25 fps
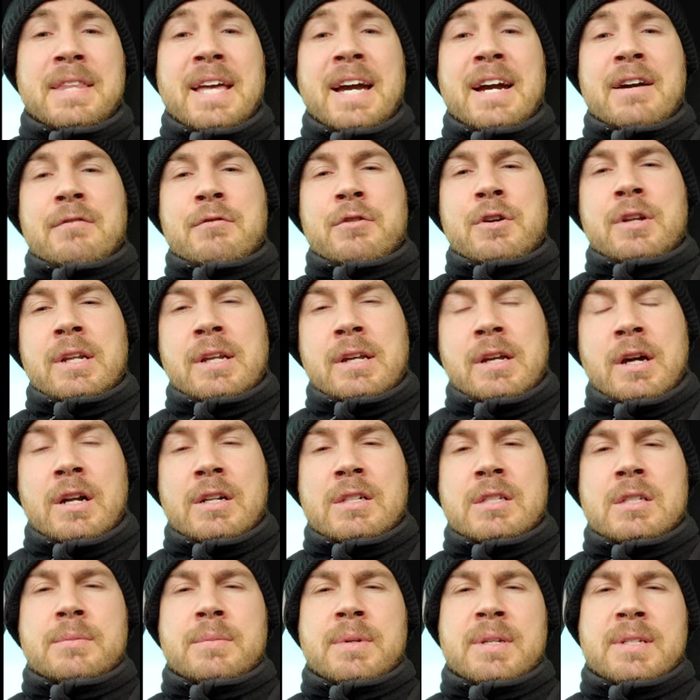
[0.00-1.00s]
That really
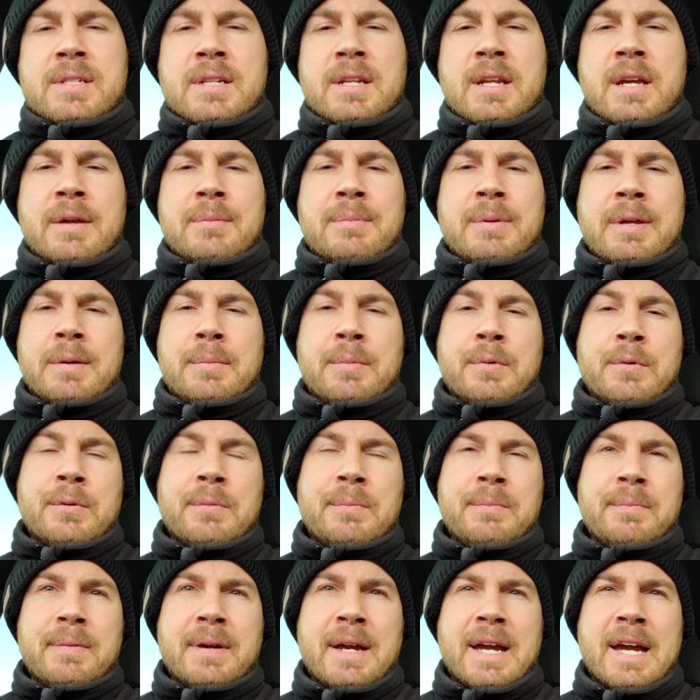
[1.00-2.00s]
got to me today,
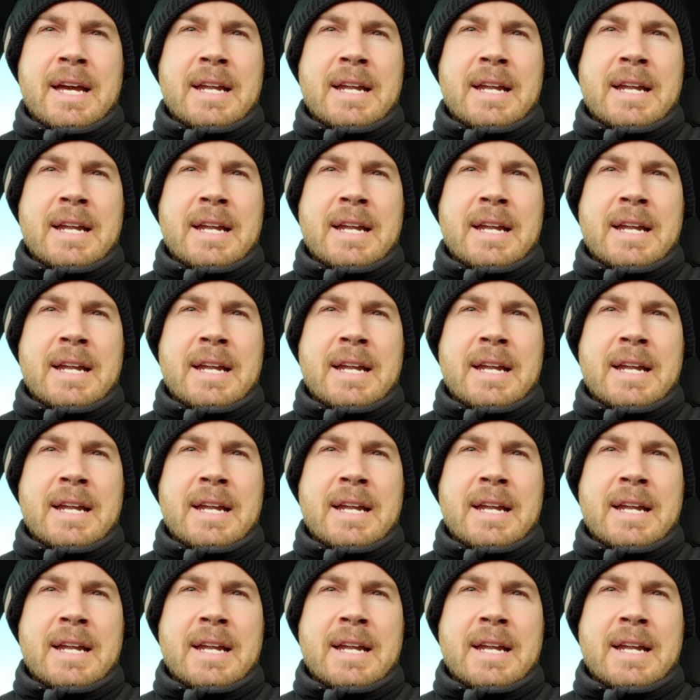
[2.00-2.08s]
people.